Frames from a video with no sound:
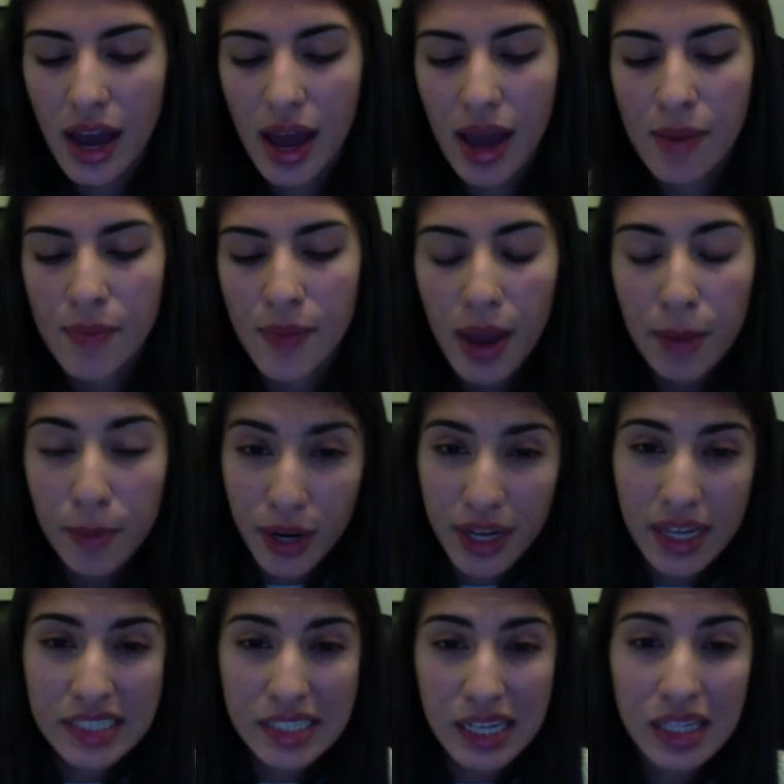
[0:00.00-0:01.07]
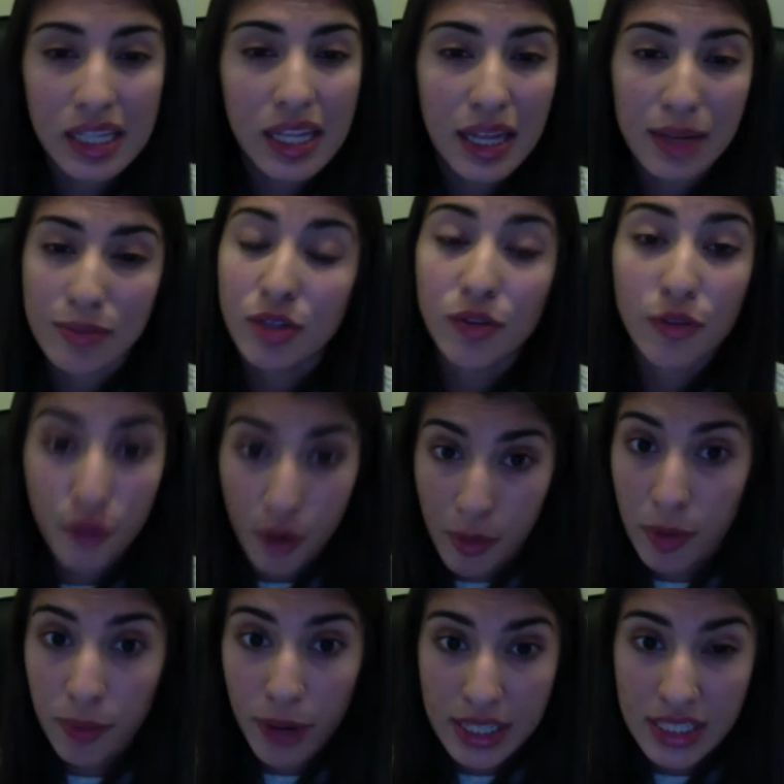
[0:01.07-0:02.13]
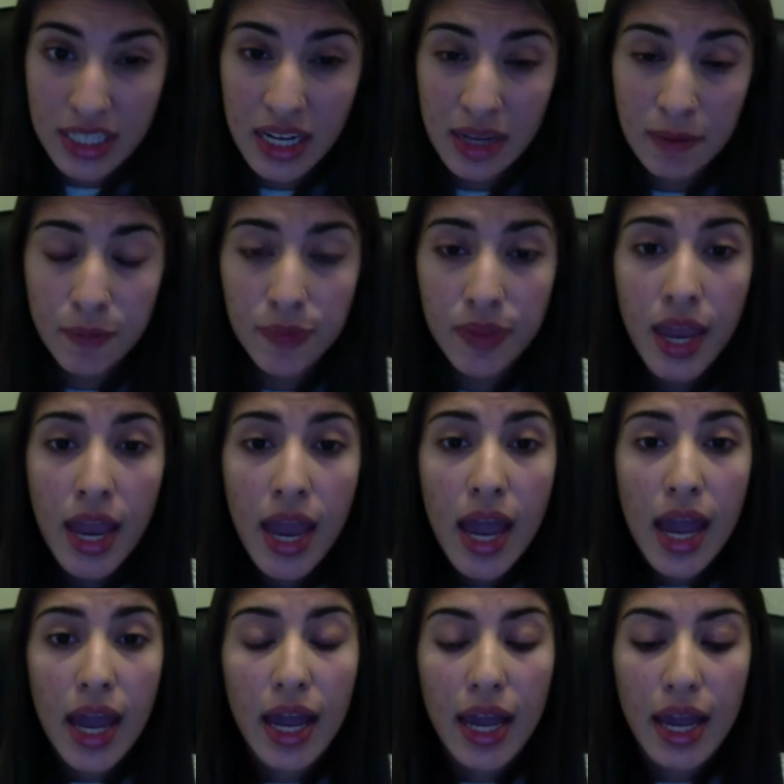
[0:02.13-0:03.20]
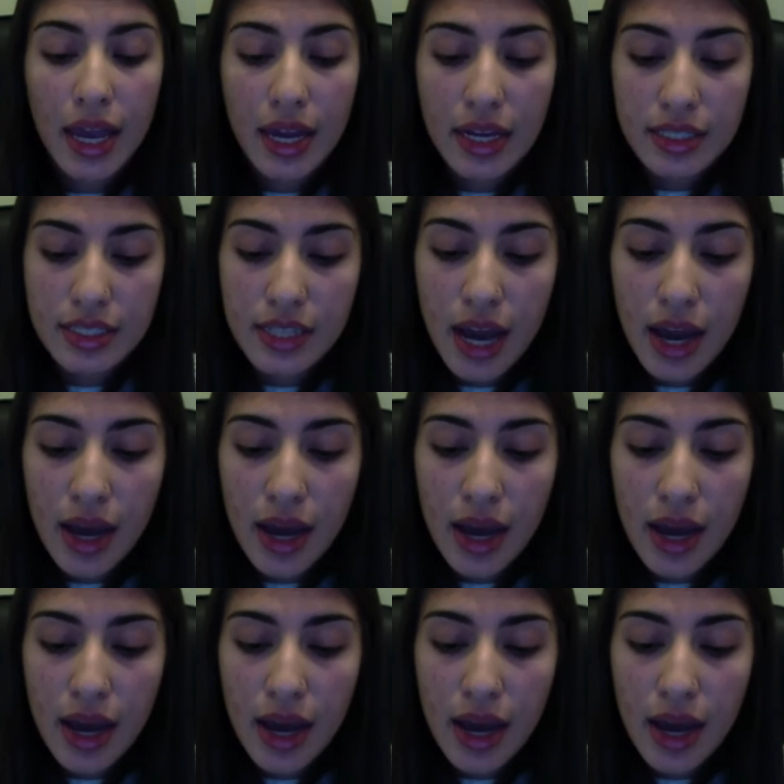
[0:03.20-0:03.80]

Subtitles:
at breaking down the claims of the former president, and